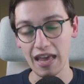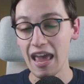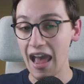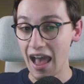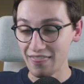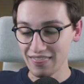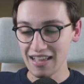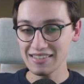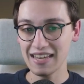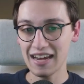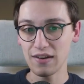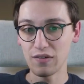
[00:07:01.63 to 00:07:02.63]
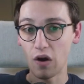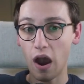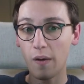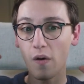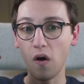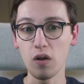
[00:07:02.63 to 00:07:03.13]
And that's kind of
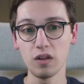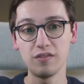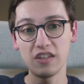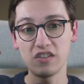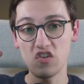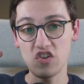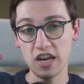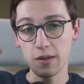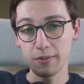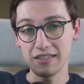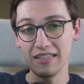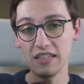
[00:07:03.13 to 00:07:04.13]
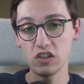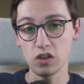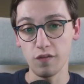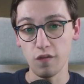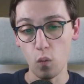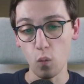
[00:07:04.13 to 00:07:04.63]
how all of this JWT
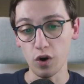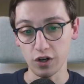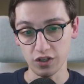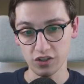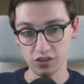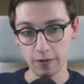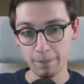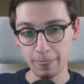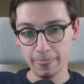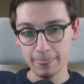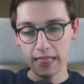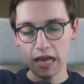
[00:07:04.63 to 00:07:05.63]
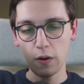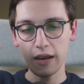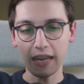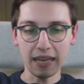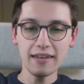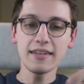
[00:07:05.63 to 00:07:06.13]
stuff works. Now,
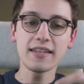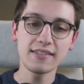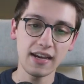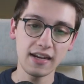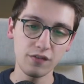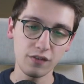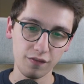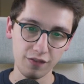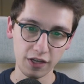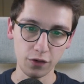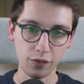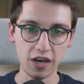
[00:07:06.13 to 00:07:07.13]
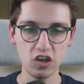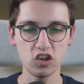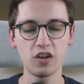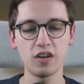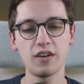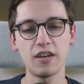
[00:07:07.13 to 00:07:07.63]
in this kind of
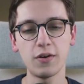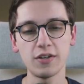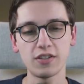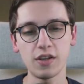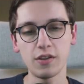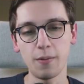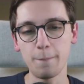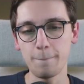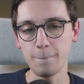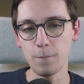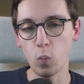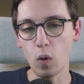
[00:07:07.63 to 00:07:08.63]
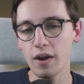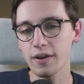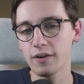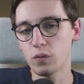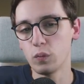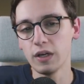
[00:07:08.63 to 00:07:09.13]
configuration, there is the one
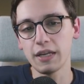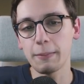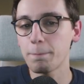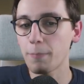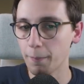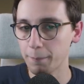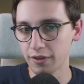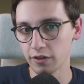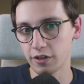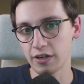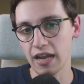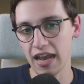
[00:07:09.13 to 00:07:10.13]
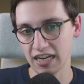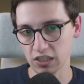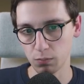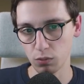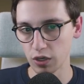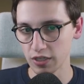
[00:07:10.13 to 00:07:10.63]
really popular
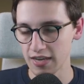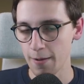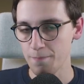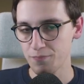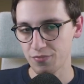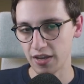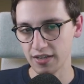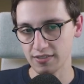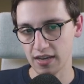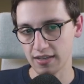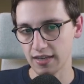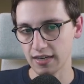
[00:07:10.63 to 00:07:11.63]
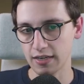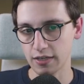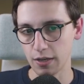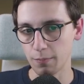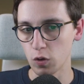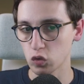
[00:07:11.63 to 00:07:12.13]
exploit that is, I think, the
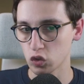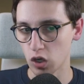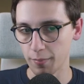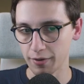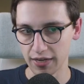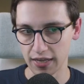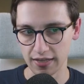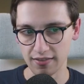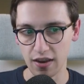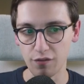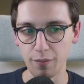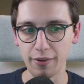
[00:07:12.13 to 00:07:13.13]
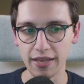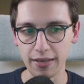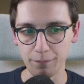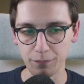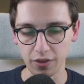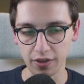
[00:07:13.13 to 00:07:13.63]
most common and that everybody
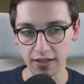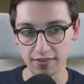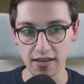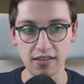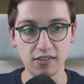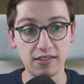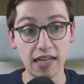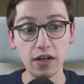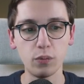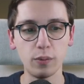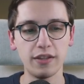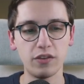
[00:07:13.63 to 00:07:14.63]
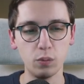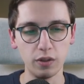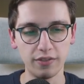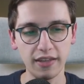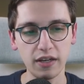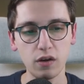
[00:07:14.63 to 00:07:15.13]
that has dealt with it will
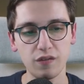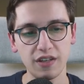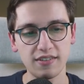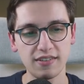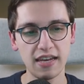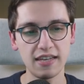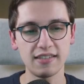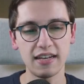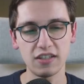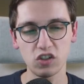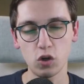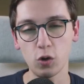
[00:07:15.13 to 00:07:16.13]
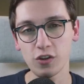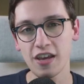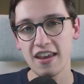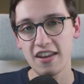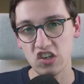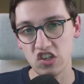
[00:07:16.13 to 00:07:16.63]
think of in this case, and it's called
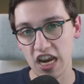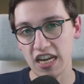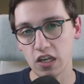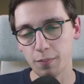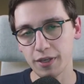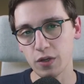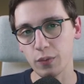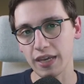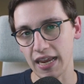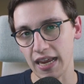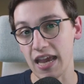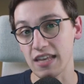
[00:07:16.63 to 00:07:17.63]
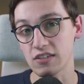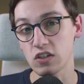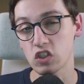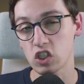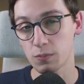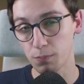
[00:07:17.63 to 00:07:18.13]
JWKS
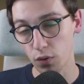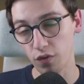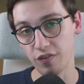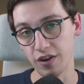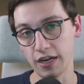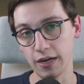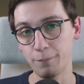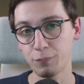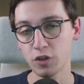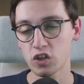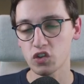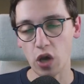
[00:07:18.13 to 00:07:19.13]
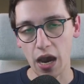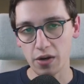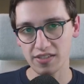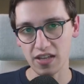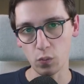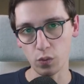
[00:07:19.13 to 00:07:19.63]
spoofing. So how does
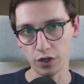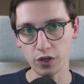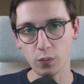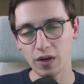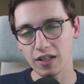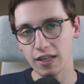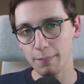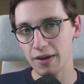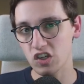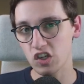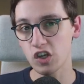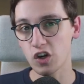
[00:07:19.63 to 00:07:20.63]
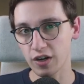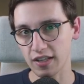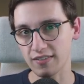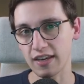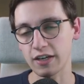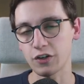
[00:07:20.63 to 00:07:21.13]
that work? Well, imagine you're an
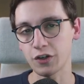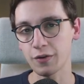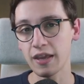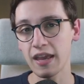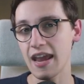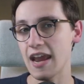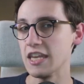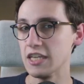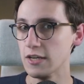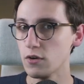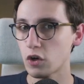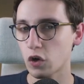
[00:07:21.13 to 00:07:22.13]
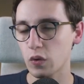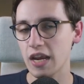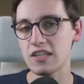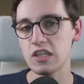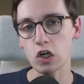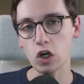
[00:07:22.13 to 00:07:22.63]
attacker and you
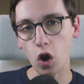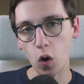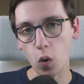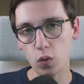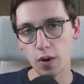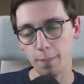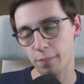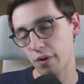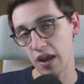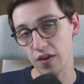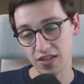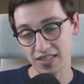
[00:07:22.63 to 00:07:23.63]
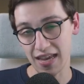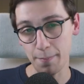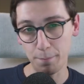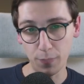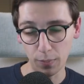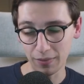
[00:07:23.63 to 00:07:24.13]
create your own private and
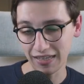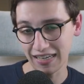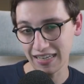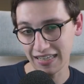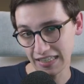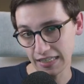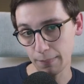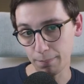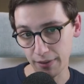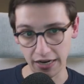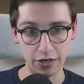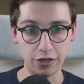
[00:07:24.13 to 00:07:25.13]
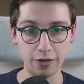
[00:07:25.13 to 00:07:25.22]
public key pair.